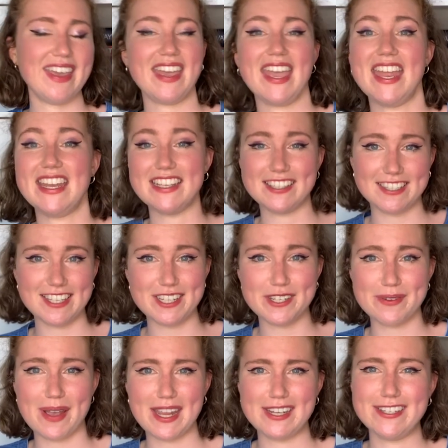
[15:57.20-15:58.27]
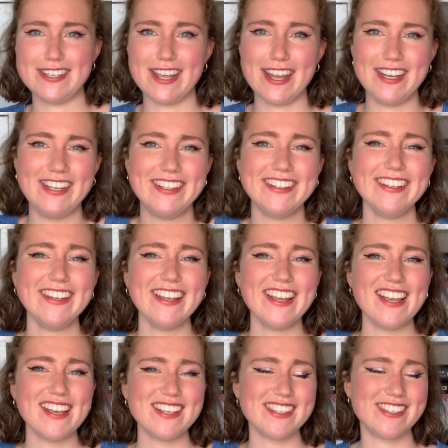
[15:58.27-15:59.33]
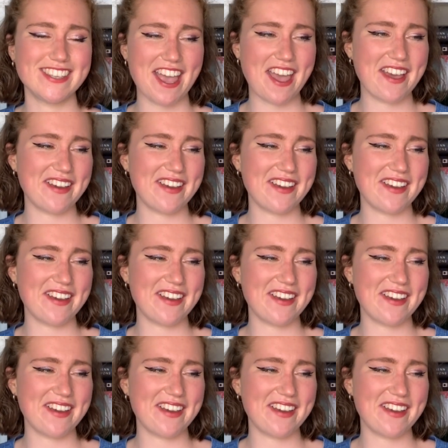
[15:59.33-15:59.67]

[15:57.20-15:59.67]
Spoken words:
in his situation. So